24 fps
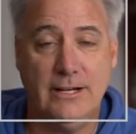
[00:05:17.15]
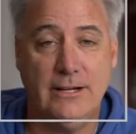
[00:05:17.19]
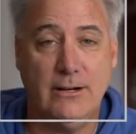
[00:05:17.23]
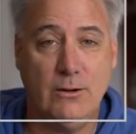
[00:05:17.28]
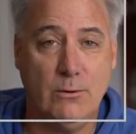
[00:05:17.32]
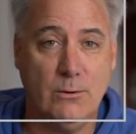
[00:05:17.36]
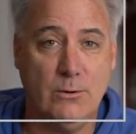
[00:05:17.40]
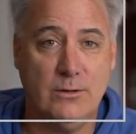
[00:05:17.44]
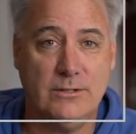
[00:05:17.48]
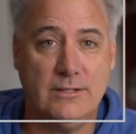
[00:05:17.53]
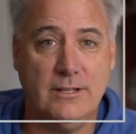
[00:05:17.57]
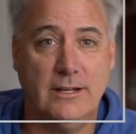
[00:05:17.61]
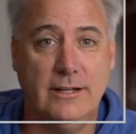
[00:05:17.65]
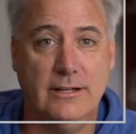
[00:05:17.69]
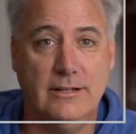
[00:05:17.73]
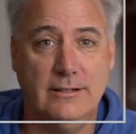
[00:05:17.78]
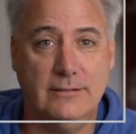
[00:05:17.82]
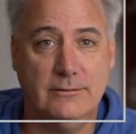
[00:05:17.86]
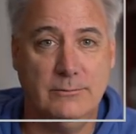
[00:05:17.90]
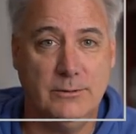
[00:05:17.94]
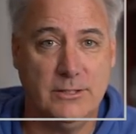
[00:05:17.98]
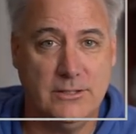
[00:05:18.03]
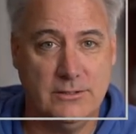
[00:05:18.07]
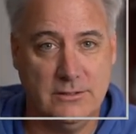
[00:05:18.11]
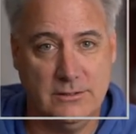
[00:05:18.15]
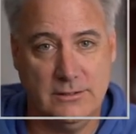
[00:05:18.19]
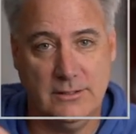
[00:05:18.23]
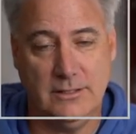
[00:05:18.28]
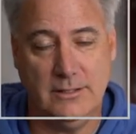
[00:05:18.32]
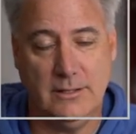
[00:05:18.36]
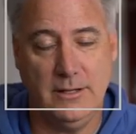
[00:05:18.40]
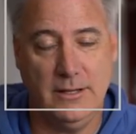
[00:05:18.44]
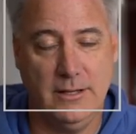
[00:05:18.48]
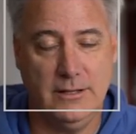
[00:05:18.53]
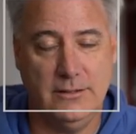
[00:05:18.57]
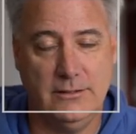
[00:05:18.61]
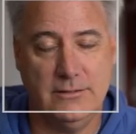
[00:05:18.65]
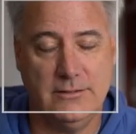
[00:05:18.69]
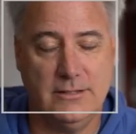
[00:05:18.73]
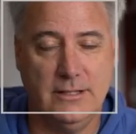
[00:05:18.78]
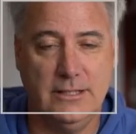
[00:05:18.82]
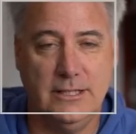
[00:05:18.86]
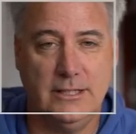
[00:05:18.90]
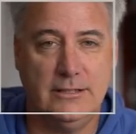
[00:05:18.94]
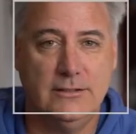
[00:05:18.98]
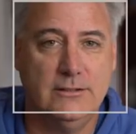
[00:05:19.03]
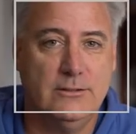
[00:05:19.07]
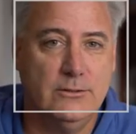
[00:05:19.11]
a course on it, which uh, there's a
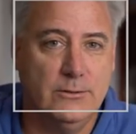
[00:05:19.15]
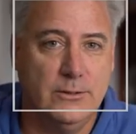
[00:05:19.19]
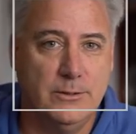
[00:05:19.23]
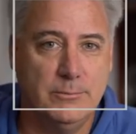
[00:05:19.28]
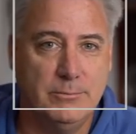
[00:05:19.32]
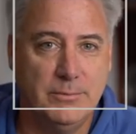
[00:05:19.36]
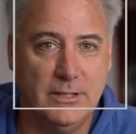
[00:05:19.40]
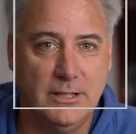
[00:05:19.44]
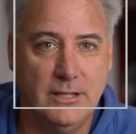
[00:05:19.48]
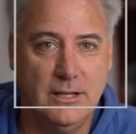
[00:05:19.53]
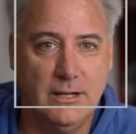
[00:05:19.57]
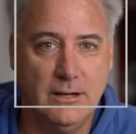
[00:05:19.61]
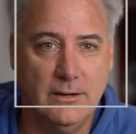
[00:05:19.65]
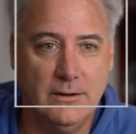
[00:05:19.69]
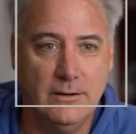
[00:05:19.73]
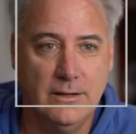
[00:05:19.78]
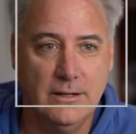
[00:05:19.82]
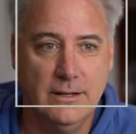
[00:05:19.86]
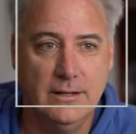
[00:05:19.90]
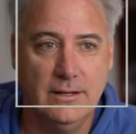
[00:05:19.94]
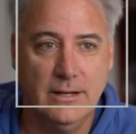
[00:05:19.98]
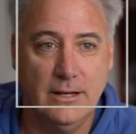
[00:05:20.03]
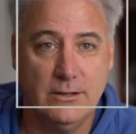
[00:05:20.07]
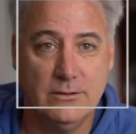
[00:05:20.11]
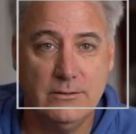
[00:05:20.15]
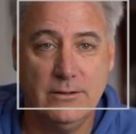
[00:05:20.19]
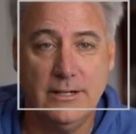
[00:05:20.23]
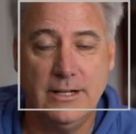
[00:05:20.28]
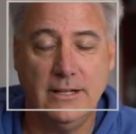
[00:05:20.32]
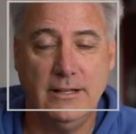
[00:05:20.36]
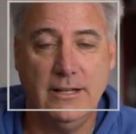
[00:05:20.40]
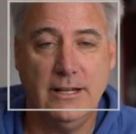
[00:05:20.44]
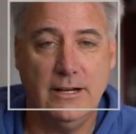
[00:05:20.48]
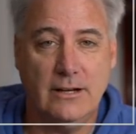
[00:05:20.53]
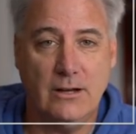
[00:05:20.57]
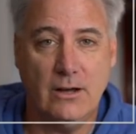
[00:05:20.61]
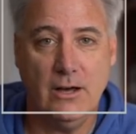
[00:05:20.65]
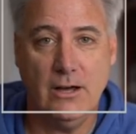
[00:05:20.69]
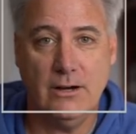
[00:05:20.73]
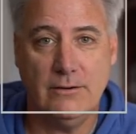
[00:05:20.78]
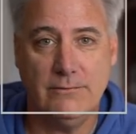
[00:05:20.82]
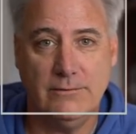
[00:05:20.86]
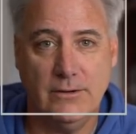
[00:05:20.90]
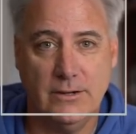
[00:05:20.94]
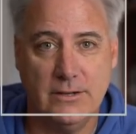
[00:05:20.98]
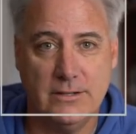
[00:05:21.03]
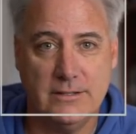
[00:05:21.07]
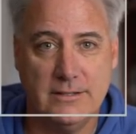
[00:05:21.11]
link to it below. I was running a lot of
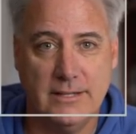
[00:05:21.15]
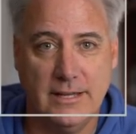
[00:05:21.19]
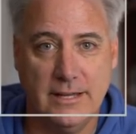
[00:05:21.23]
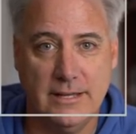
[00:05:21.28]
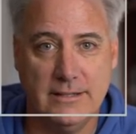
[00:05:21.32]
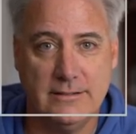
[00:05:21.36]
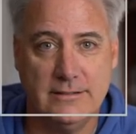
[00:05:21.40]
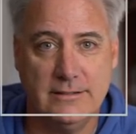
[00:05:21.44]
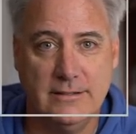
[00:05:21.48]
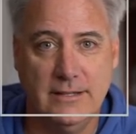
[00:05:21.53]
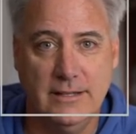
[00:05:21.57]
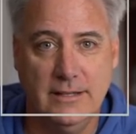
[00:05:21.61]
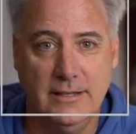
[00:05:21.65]
autofocus tests,